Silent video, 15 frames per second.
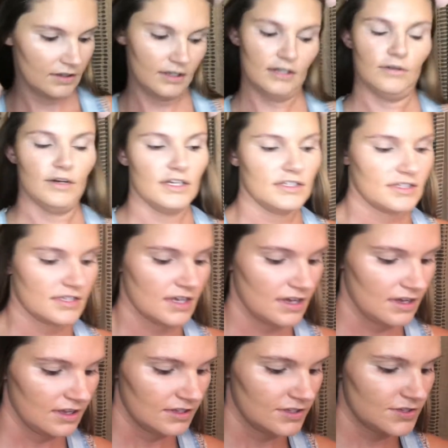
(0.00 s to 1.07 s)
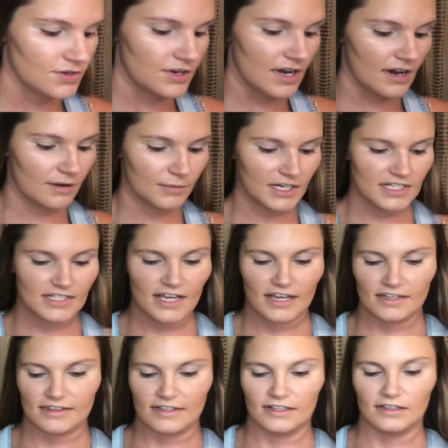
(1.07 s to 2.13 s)
Anyways, so now I'm going to
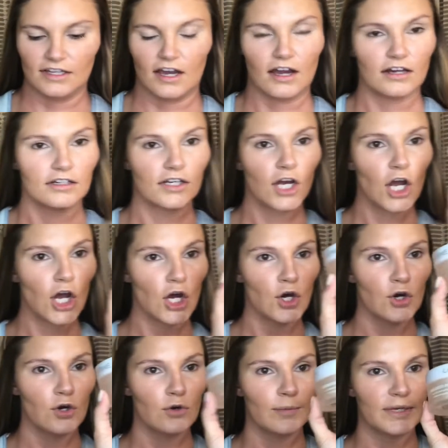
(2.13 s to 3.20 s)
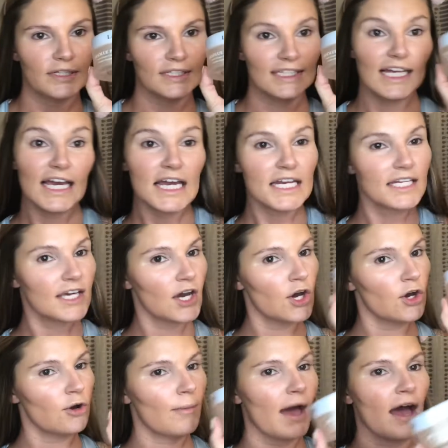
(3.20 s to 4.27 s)
take the
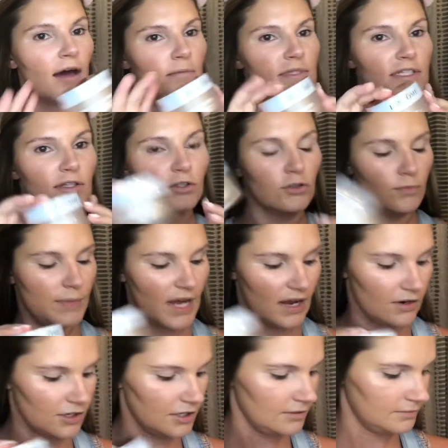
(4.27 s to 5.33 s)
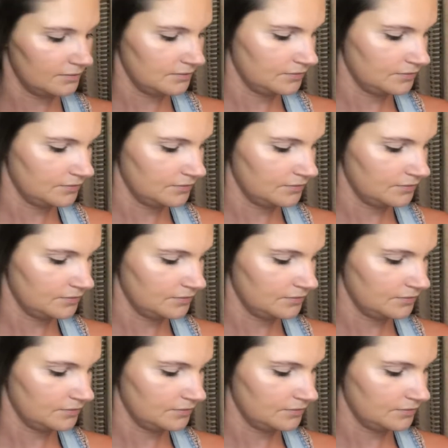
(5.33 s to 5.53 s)
Lancome Absolute Powder